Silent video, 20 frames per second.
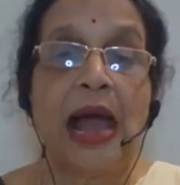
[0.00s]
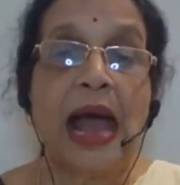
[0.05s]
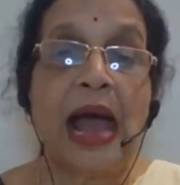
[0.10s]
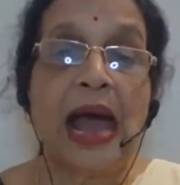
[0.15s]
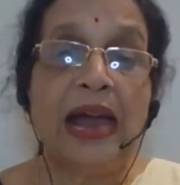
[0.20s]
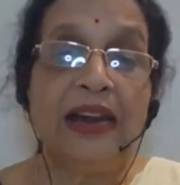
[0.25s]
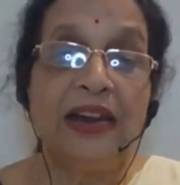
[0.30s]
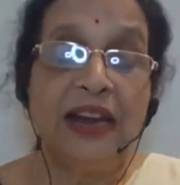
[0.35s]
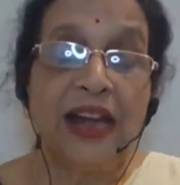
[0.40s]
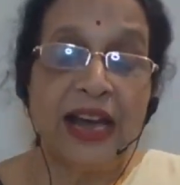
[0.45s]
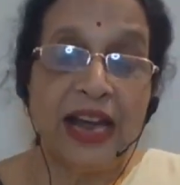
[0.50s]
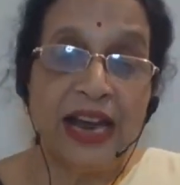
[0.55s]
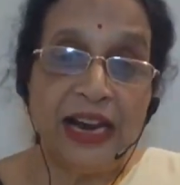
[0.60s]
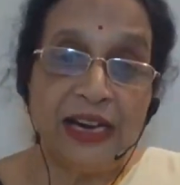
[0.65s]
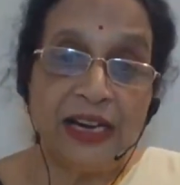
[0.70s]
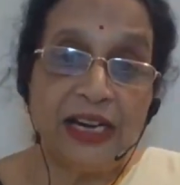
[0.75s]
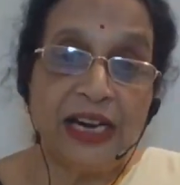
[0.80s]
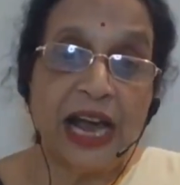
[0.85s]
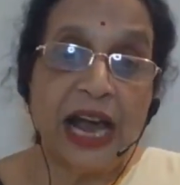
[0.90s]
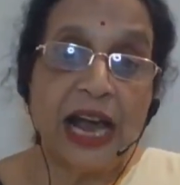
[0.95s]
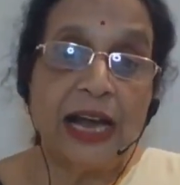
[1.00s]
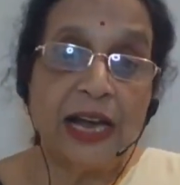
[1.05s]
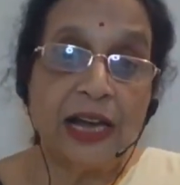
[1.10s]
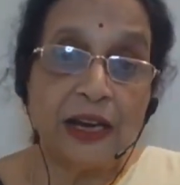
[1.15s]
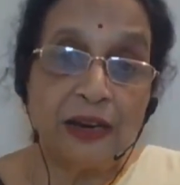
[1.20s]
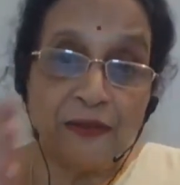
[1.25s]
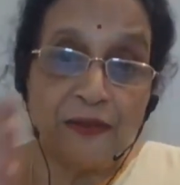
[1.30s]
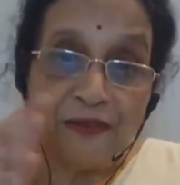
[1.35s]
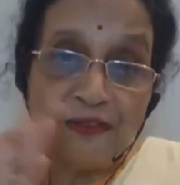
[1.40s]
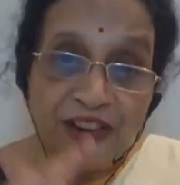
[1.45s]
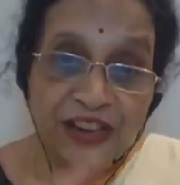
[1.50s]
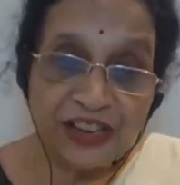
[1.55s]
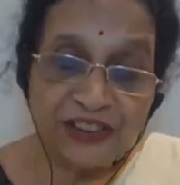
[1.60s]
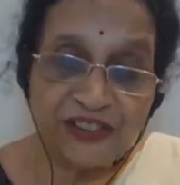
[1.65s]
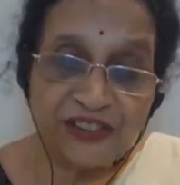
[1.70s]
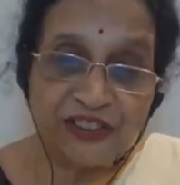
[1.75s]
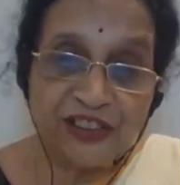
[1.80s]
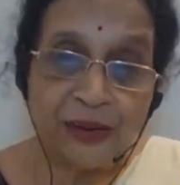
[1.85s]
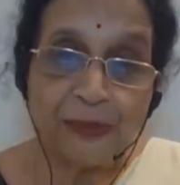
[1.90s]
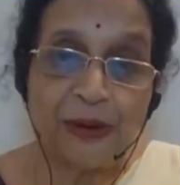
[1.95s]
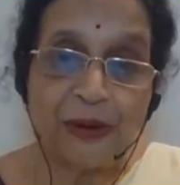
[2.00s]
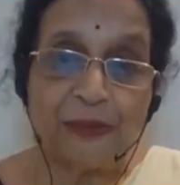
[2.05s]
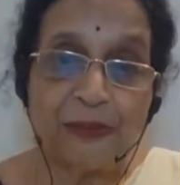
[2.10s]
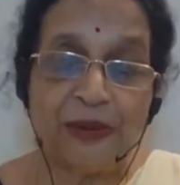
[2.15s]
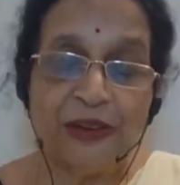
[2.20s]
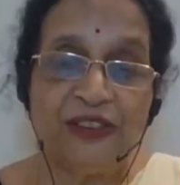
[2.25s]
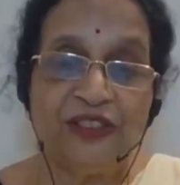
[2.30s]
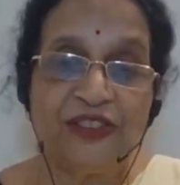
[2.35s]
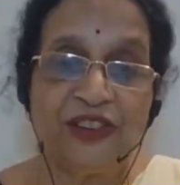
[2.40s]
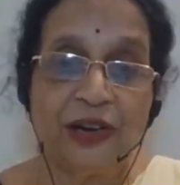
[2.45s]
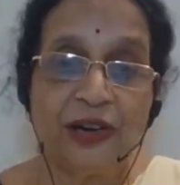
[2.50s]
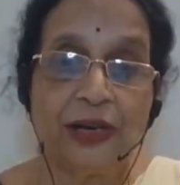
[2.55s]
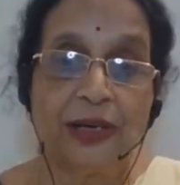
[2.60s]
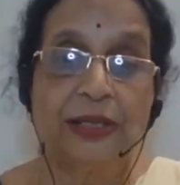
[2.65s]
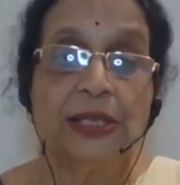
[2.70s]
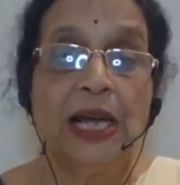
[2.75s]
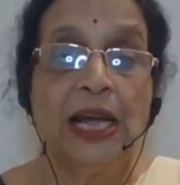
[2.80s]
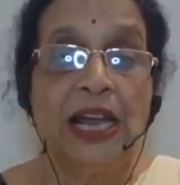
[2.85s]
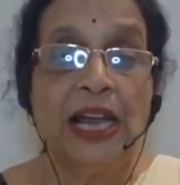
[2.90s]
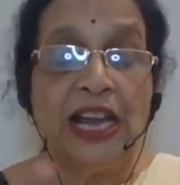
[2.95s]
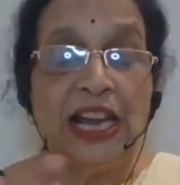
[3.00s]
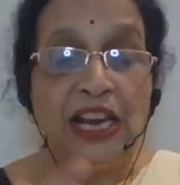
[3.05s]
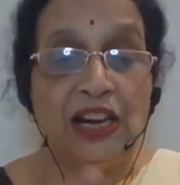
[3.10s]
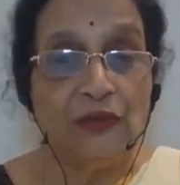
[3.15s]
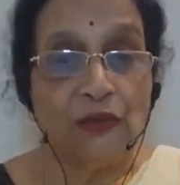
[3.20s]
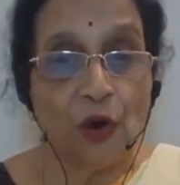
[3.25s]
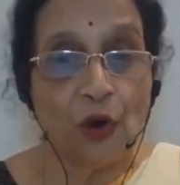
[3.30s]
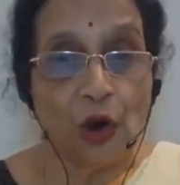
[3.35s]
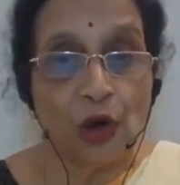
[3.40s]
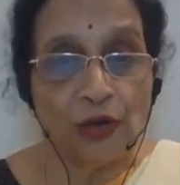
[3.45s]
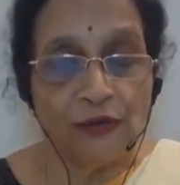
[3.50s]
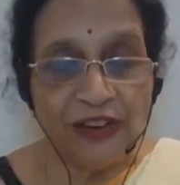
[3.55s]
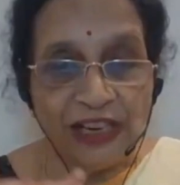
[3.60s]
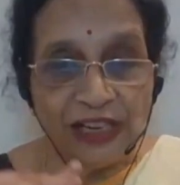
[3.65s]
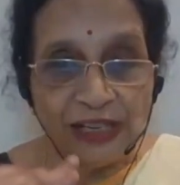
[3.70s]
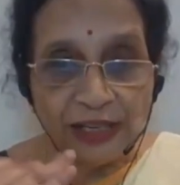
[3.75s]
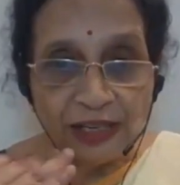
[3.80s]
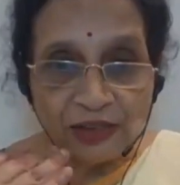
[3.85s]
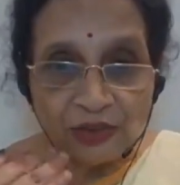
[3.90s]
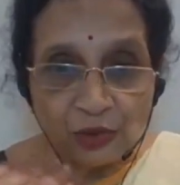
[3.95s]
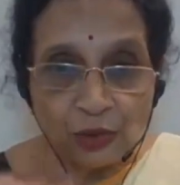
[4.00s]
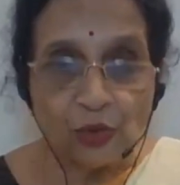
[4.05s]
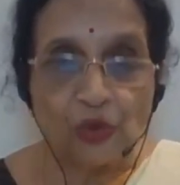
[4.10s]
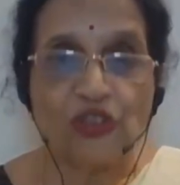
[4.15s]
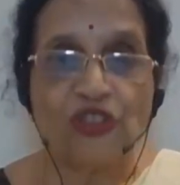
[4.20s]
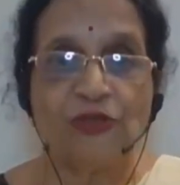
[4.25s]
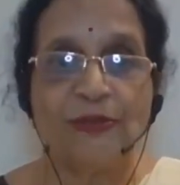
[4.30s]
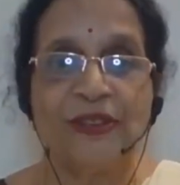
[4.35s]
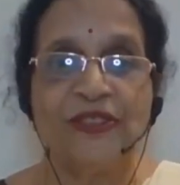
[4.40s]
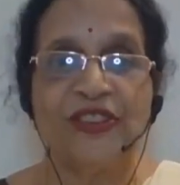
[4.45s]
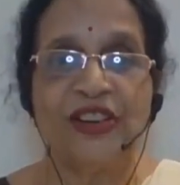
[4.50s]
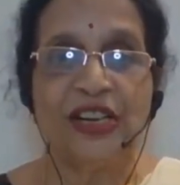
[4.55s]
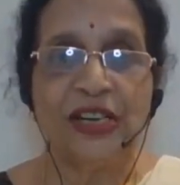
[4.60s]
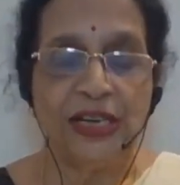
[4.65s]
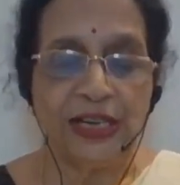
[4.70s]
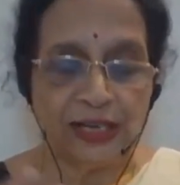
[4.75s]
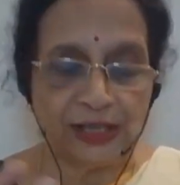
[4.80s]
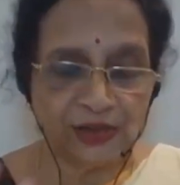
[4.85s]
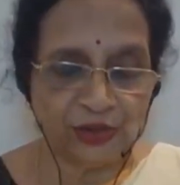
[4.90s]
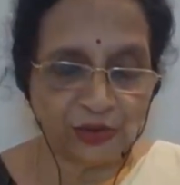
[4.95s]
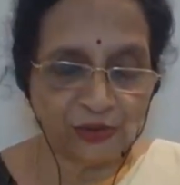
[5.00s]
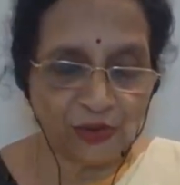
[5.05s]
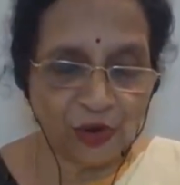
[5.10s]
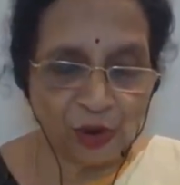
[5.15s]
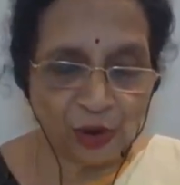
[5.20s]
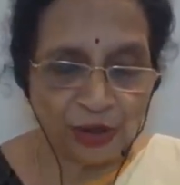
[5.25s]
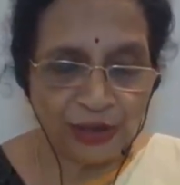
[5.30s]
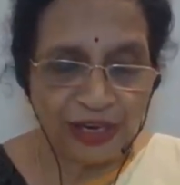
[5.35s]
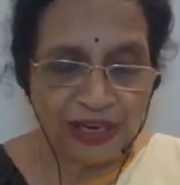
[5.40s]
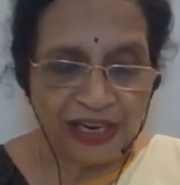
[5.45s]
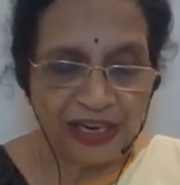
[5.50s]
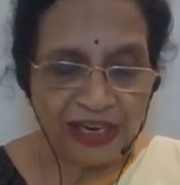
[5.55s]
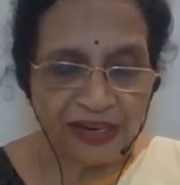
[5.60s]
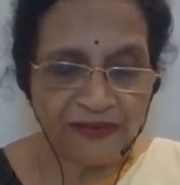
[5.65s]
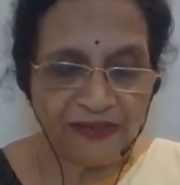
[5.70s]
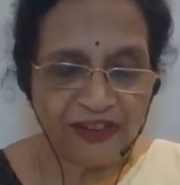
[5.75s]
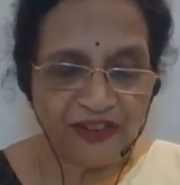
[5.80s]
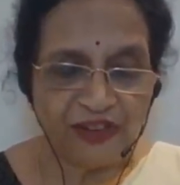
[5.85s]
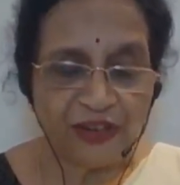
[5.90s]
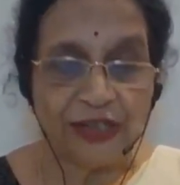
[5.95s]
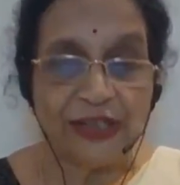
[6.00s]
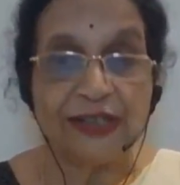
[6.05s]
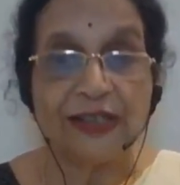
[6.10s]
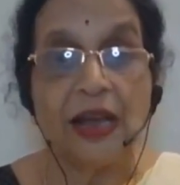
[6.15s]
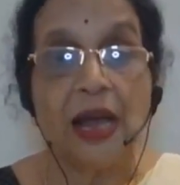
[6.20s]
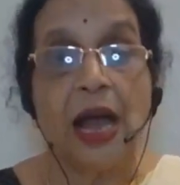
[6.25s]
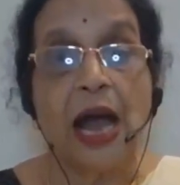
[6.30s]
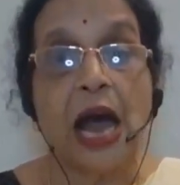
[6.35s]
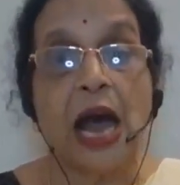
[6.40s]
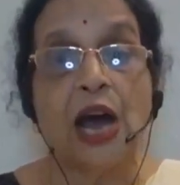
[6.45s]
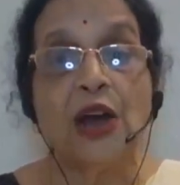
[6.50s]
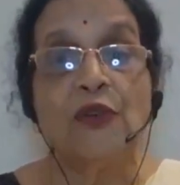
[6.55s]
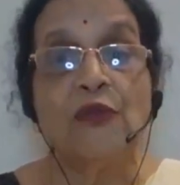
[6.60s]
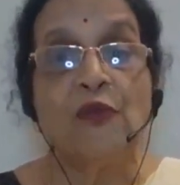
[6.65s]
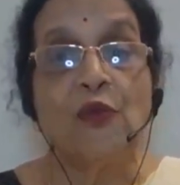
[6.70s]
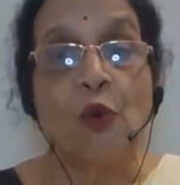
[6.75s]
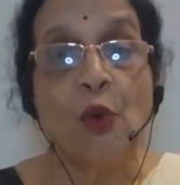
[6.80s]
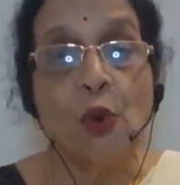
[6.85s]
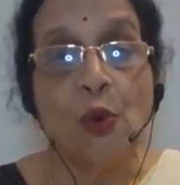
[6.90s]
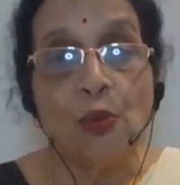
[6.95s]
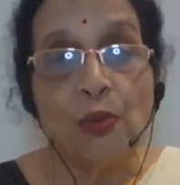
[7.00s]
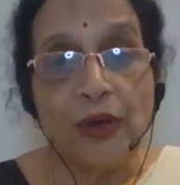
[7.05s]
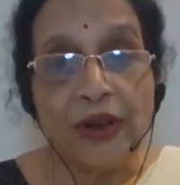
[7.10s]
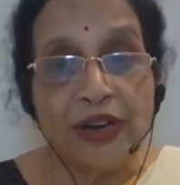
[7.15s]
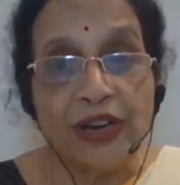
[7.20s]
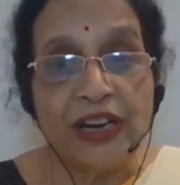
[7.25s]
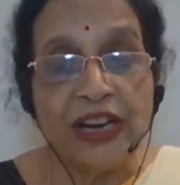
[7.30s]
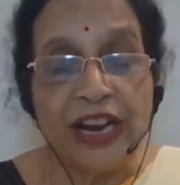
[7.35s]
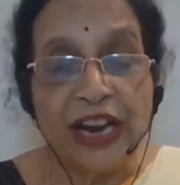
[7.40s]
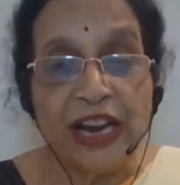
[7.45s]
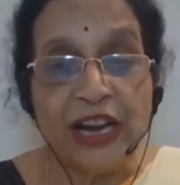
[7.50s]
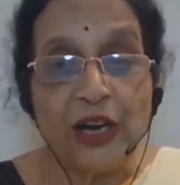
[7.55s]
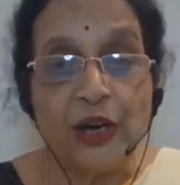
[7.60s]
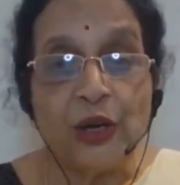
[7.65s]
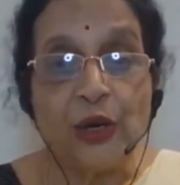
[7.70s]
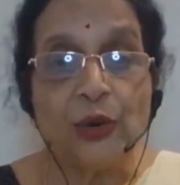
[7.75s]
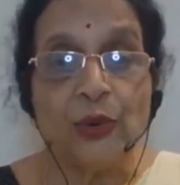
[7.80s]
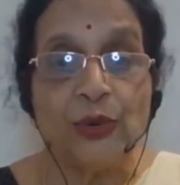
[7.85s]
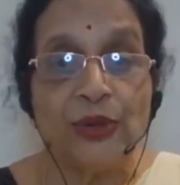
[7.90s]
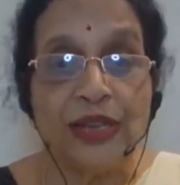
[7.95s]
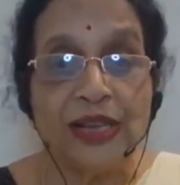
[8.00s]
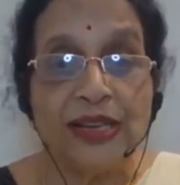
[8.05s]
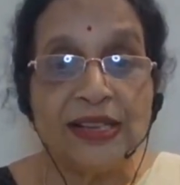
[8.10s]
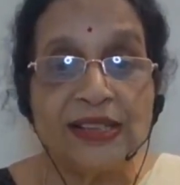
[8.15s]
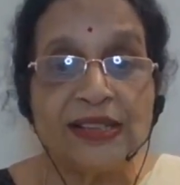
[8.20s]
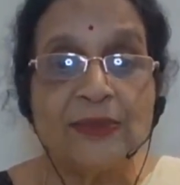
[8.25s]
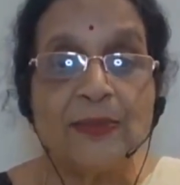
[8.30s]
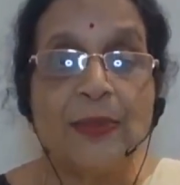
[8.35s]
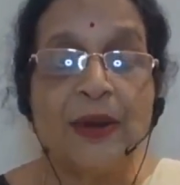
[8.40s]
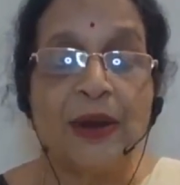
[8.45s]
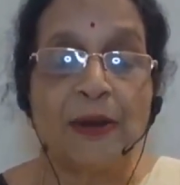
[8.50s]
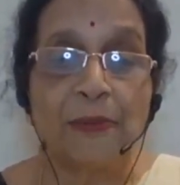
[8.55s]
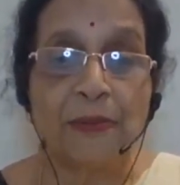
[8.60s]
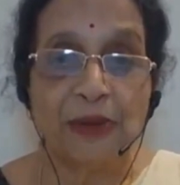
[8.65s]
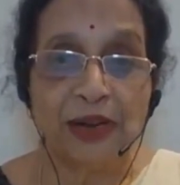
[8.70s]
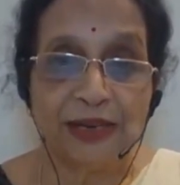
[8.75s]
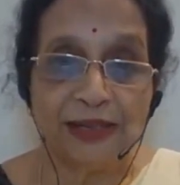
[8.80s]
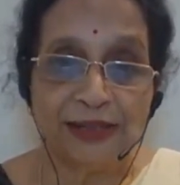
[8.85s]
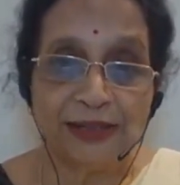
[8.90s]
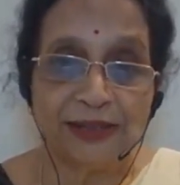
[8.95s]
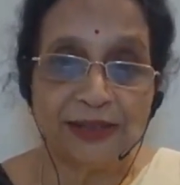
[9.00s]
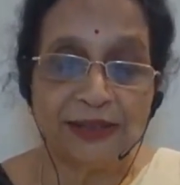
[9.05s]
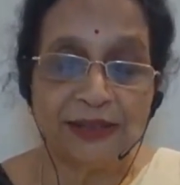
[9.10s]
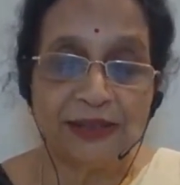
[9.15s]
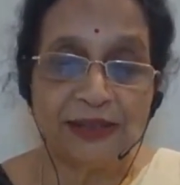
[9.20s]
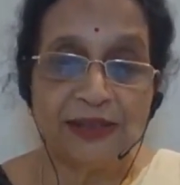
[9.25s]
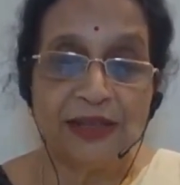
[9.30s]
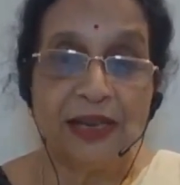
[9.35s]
and the entire Vyashti Prapancha involving the Sukshma Shariras of all the individuals are woven into this Brahman.